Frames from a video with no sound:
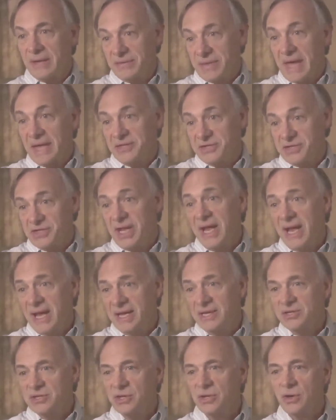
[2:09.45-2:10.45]
at that
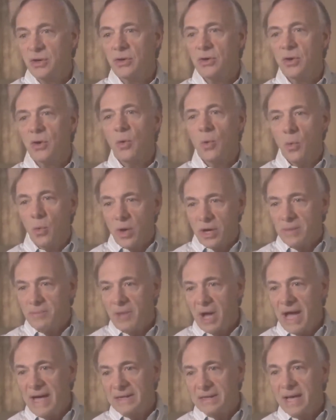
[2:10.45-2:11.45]
stage, what
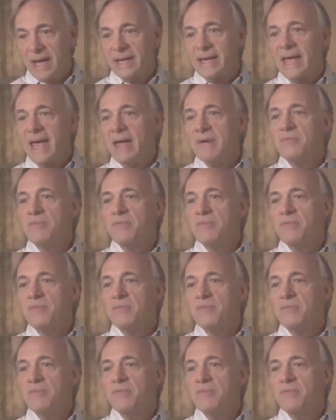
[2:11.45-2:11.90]
am I like?